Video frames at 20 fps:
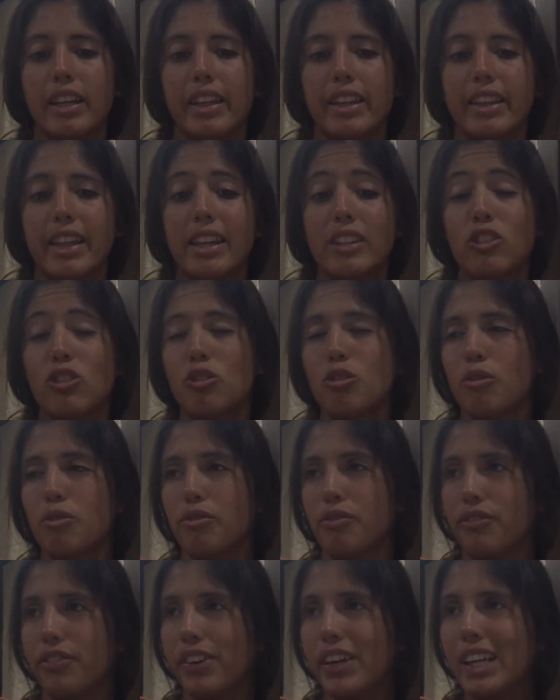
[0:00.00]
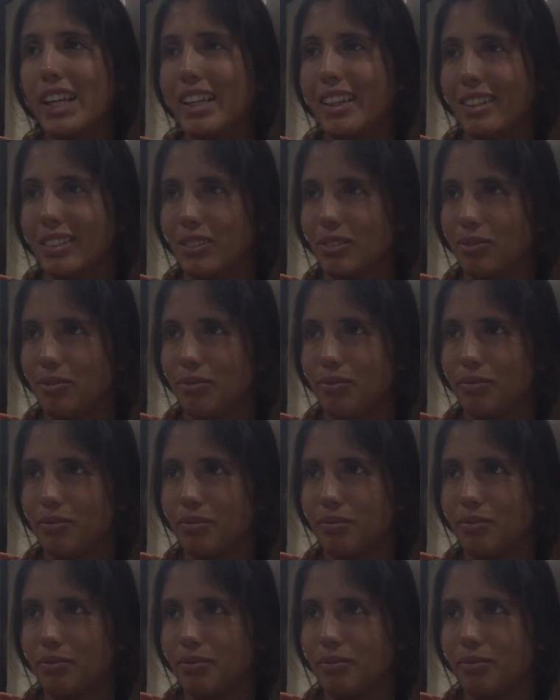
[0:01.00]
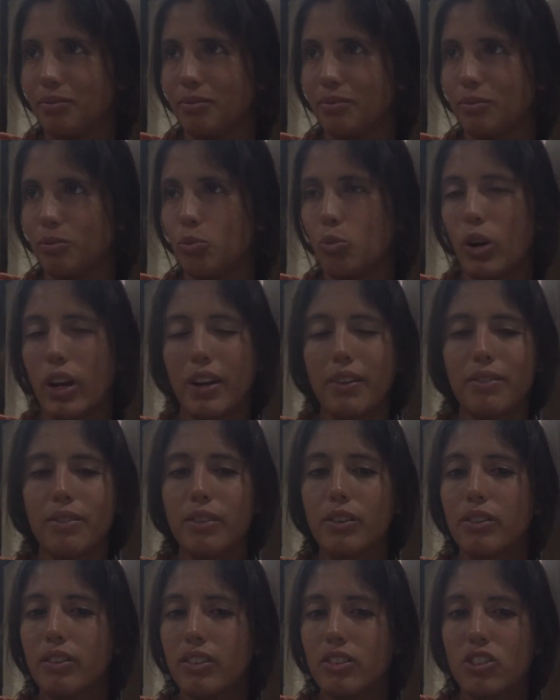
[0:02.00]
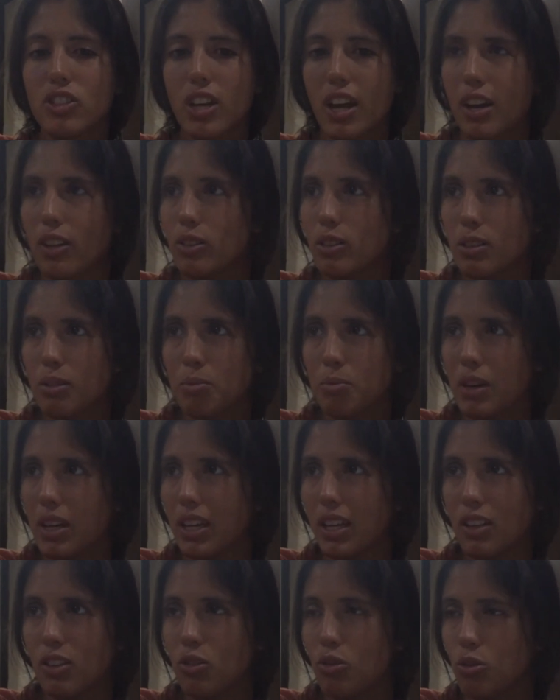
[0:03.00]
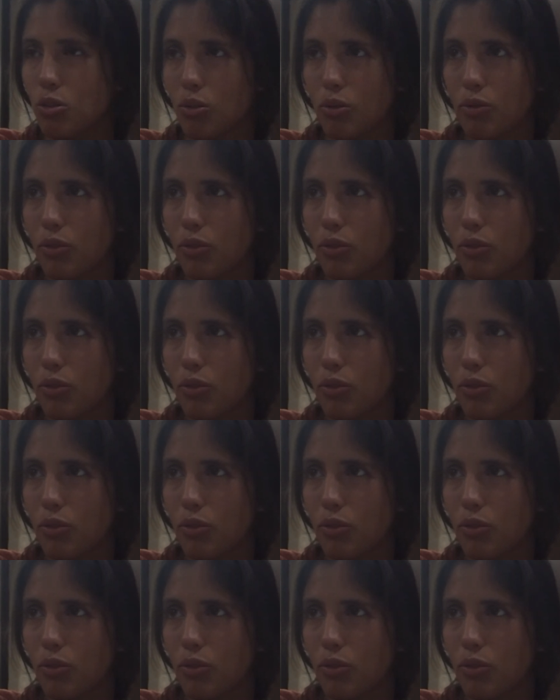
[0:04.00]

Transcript: that's your feeling whatever the child is making you to